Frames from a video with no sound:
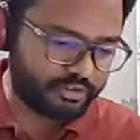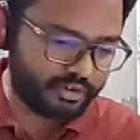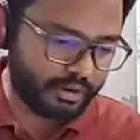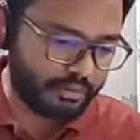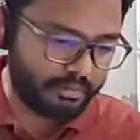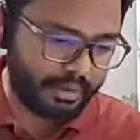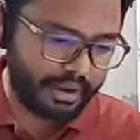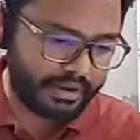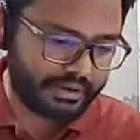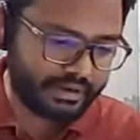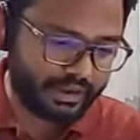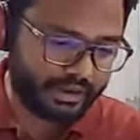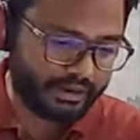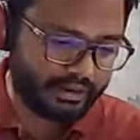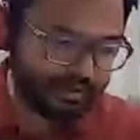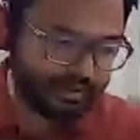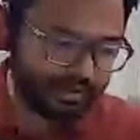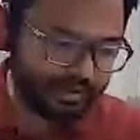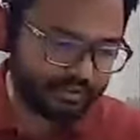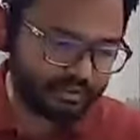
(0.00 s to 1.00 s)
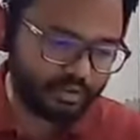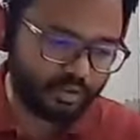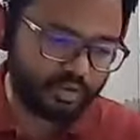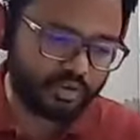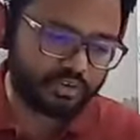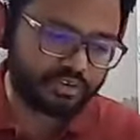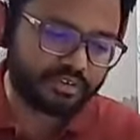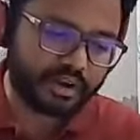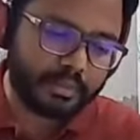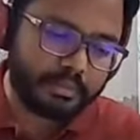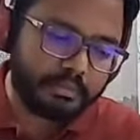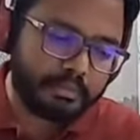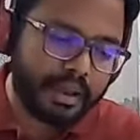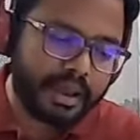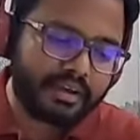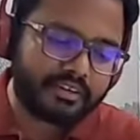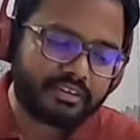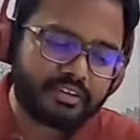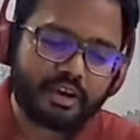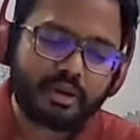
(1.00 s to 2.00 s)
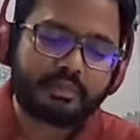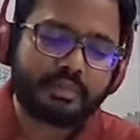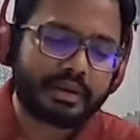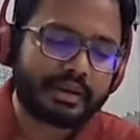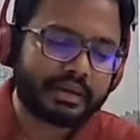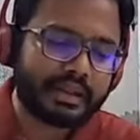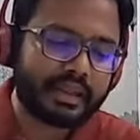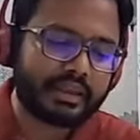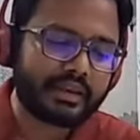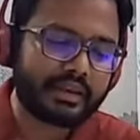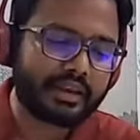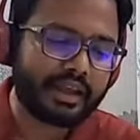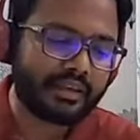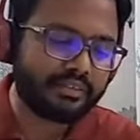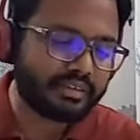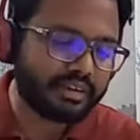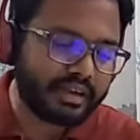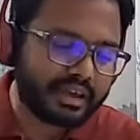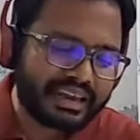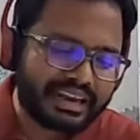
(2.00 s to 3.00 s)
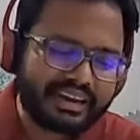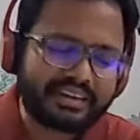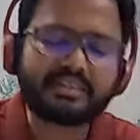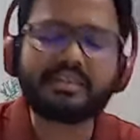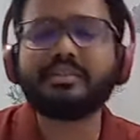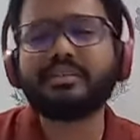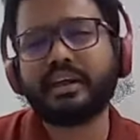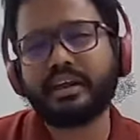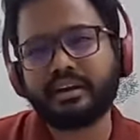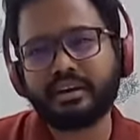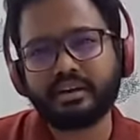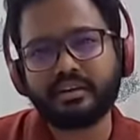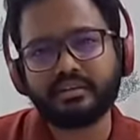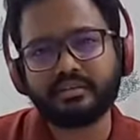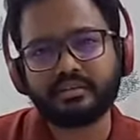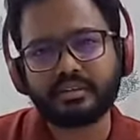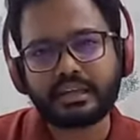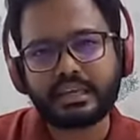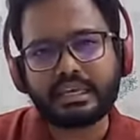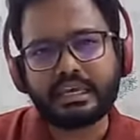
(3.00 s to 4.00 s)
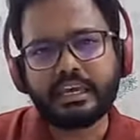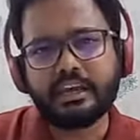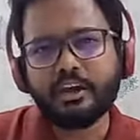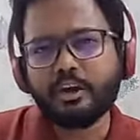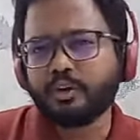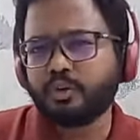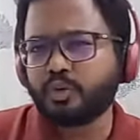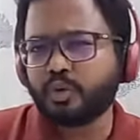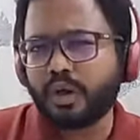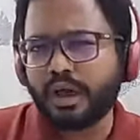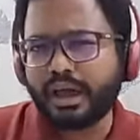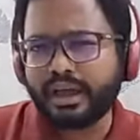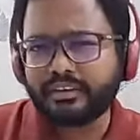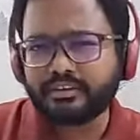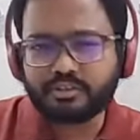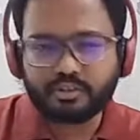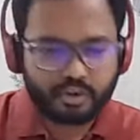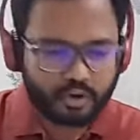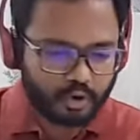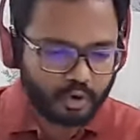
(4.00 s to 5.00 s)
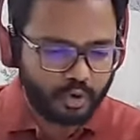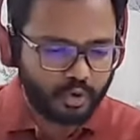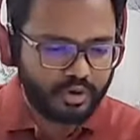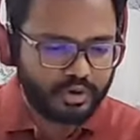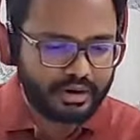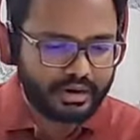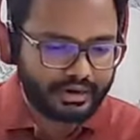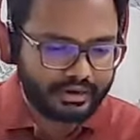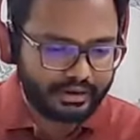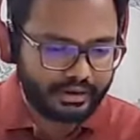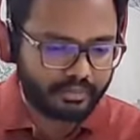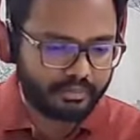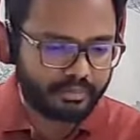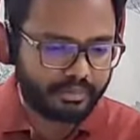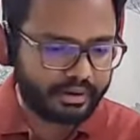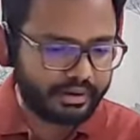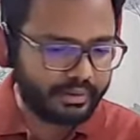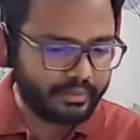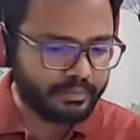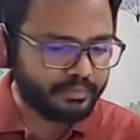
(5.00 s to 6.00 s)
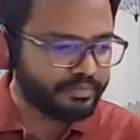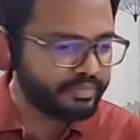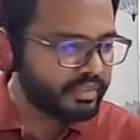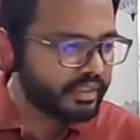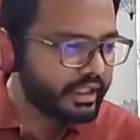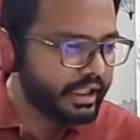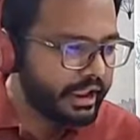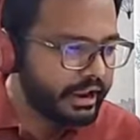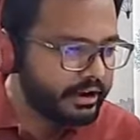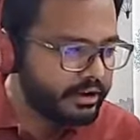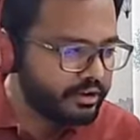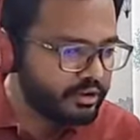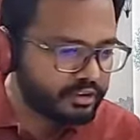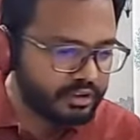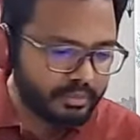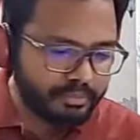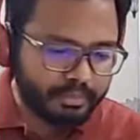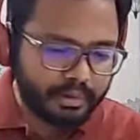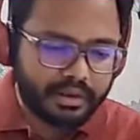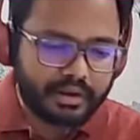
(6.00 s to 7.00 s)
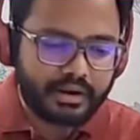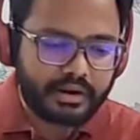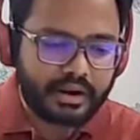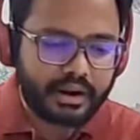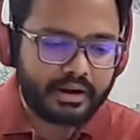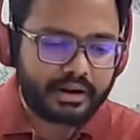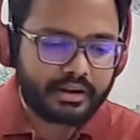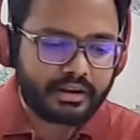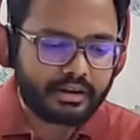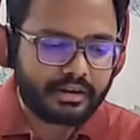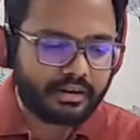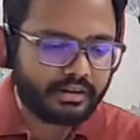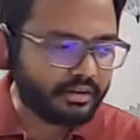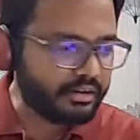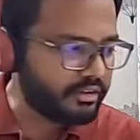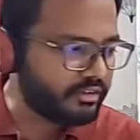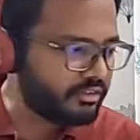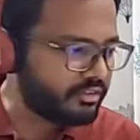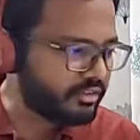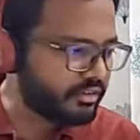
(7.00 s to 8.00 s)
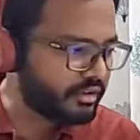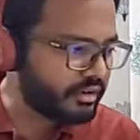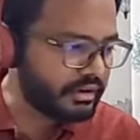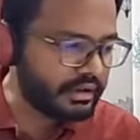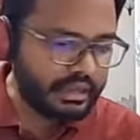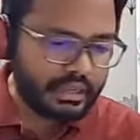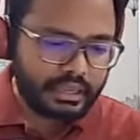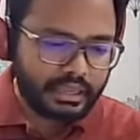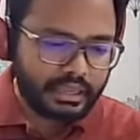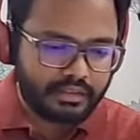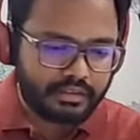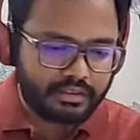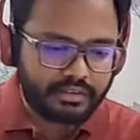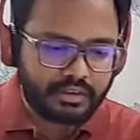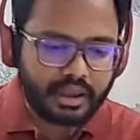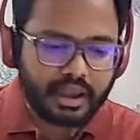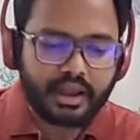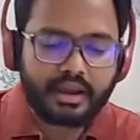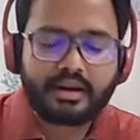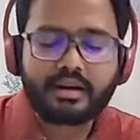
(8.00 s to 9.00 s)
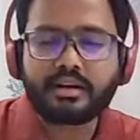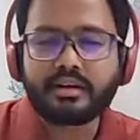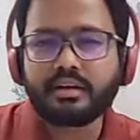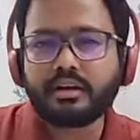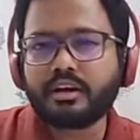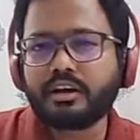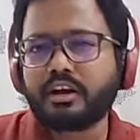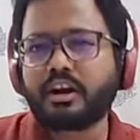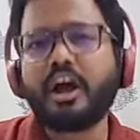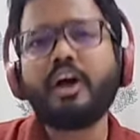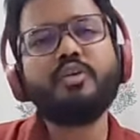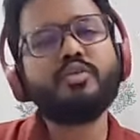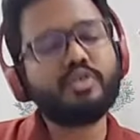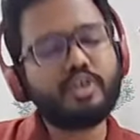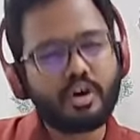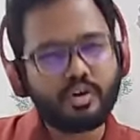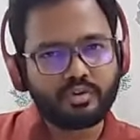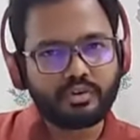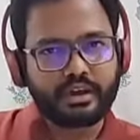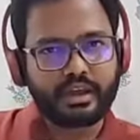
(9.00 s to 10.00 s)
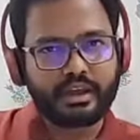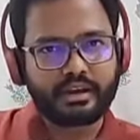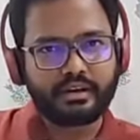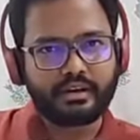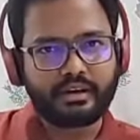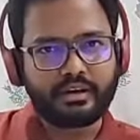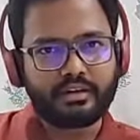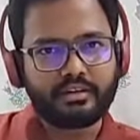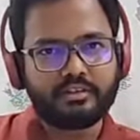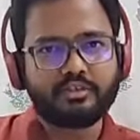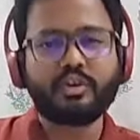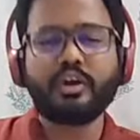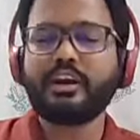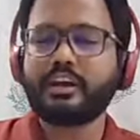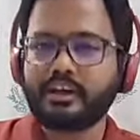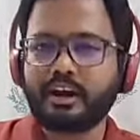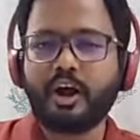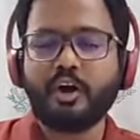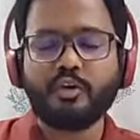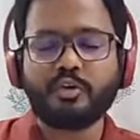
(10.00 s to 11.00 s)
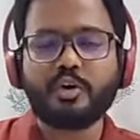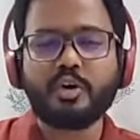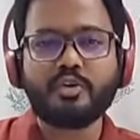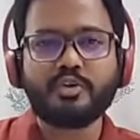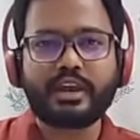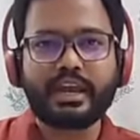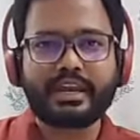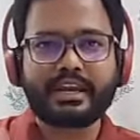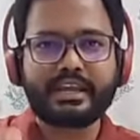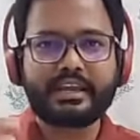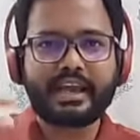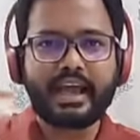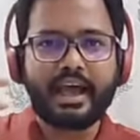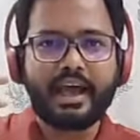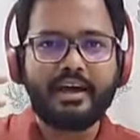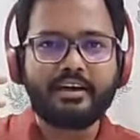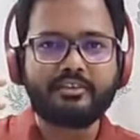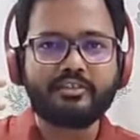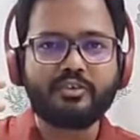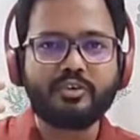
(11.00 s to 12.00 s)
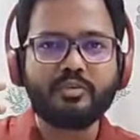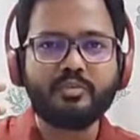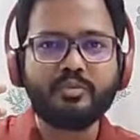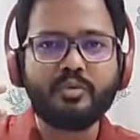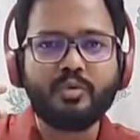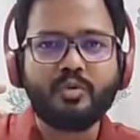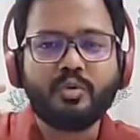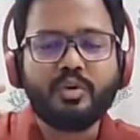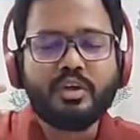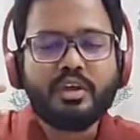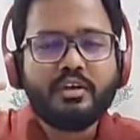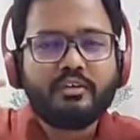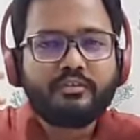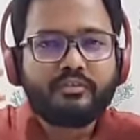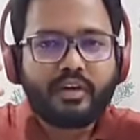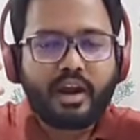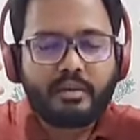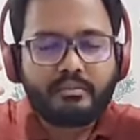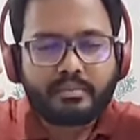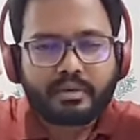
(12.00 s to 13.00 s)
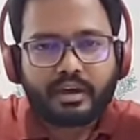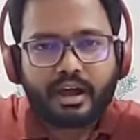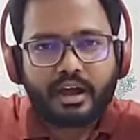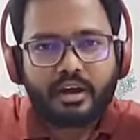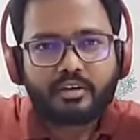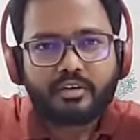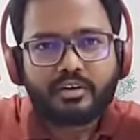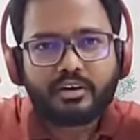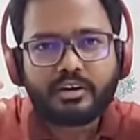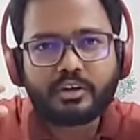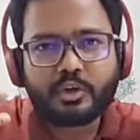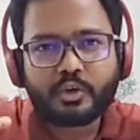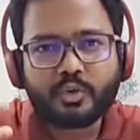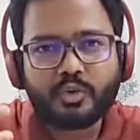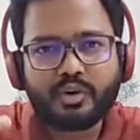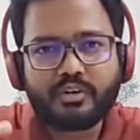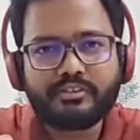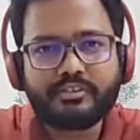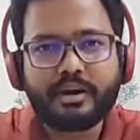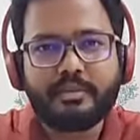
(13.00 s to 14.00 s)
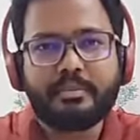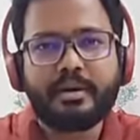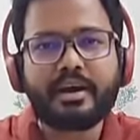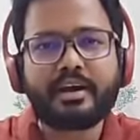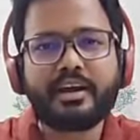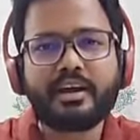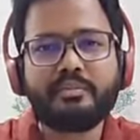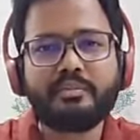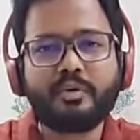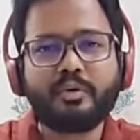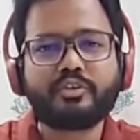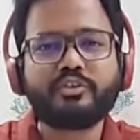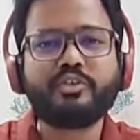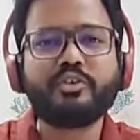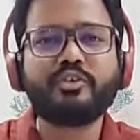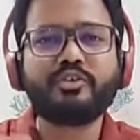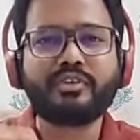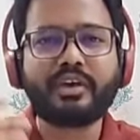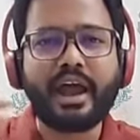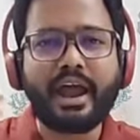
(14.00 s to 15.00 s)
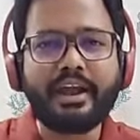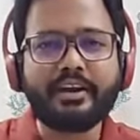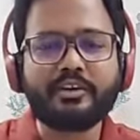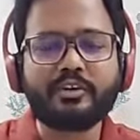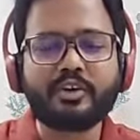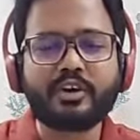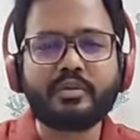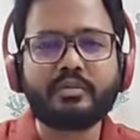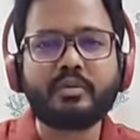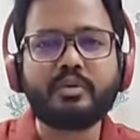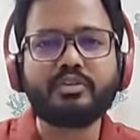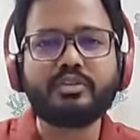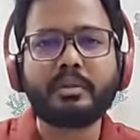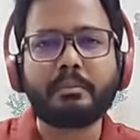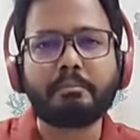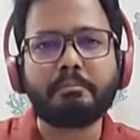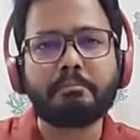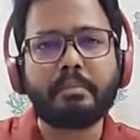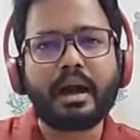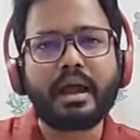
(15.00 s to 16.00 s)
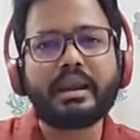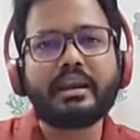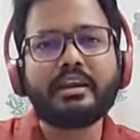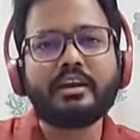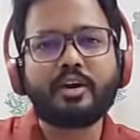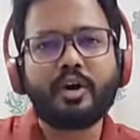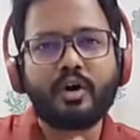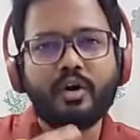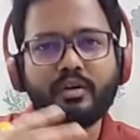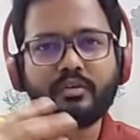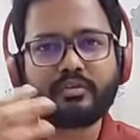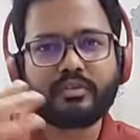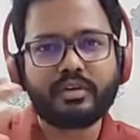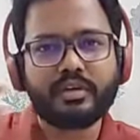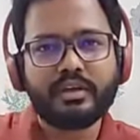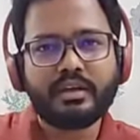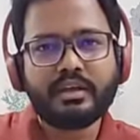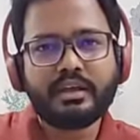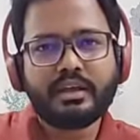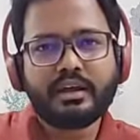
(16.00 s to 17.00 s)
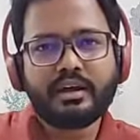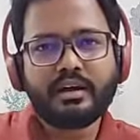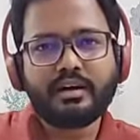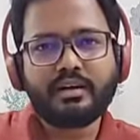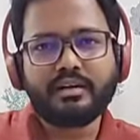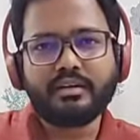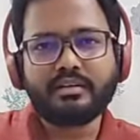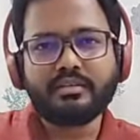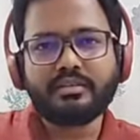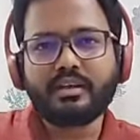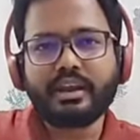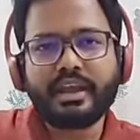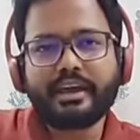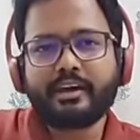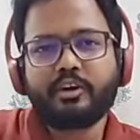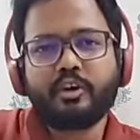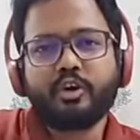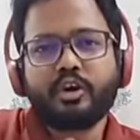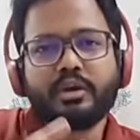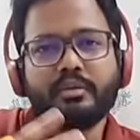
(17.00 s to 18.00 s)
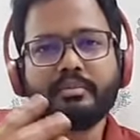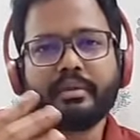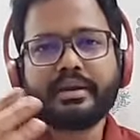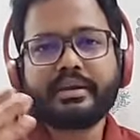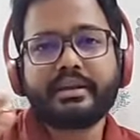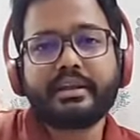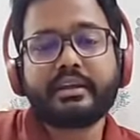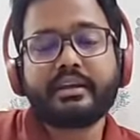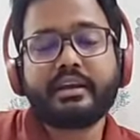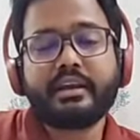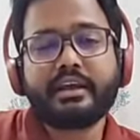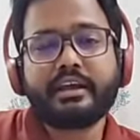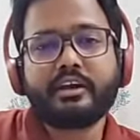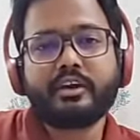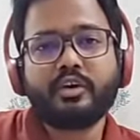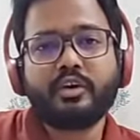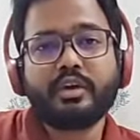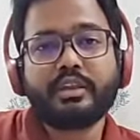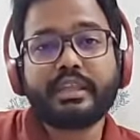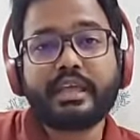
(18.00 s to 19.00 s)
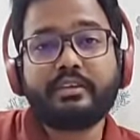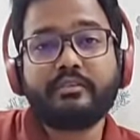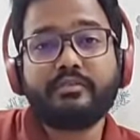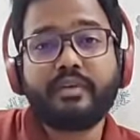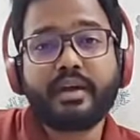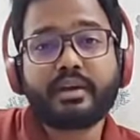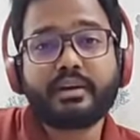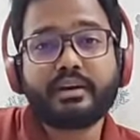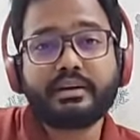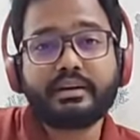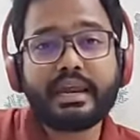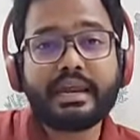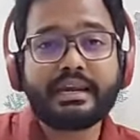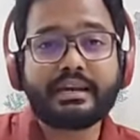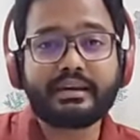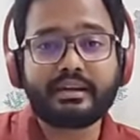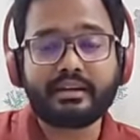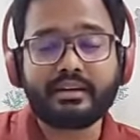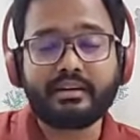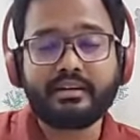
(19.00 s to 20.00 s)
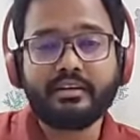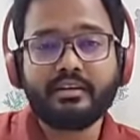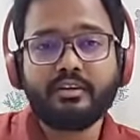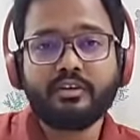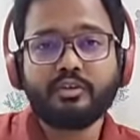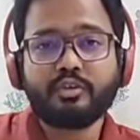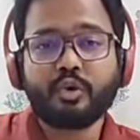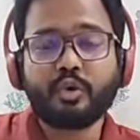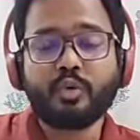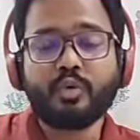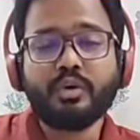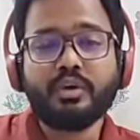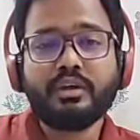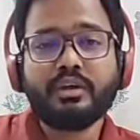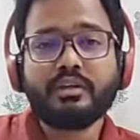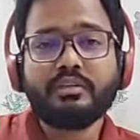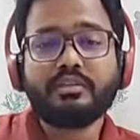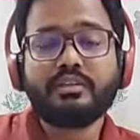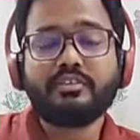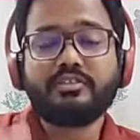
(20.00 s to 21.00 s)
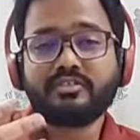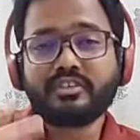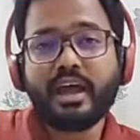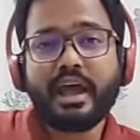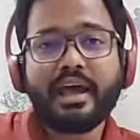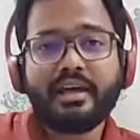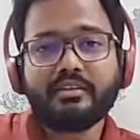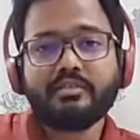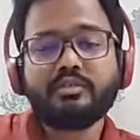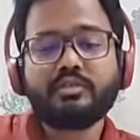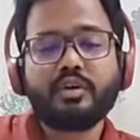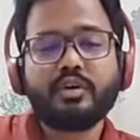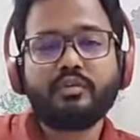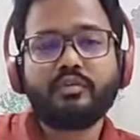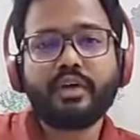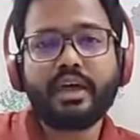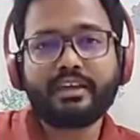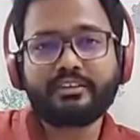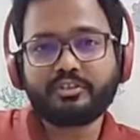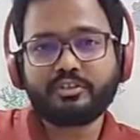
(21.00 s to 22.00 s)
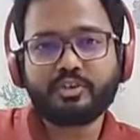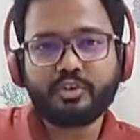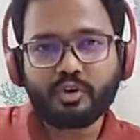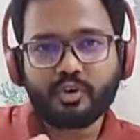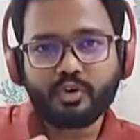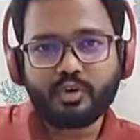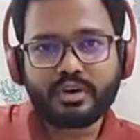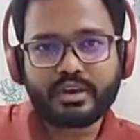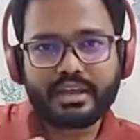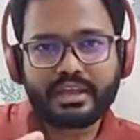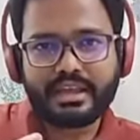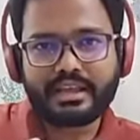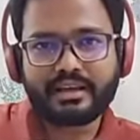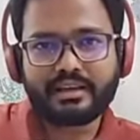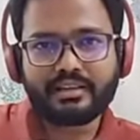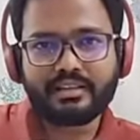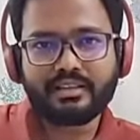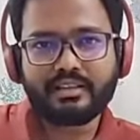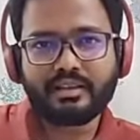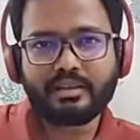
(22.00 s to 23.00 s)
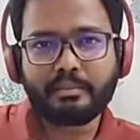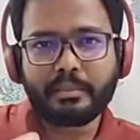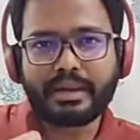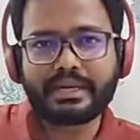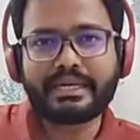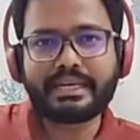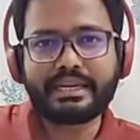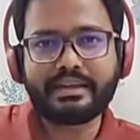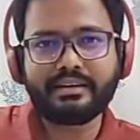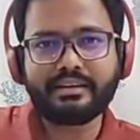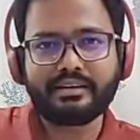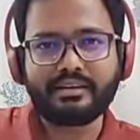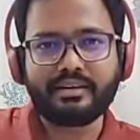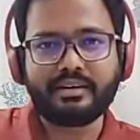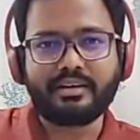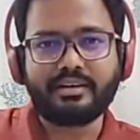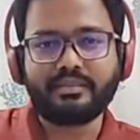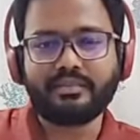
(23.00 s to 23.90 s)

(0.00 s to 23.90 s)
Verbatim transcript: step back technique is, so step back shaping technique has a greater tendency to extrude debris into the periradicular region than crown down technique. So in crown down technique, as you move from coronal towards apical portion, you're trying to remove the bulk of uh, the necrotic material, including the infected dentin. So the chance of extruding material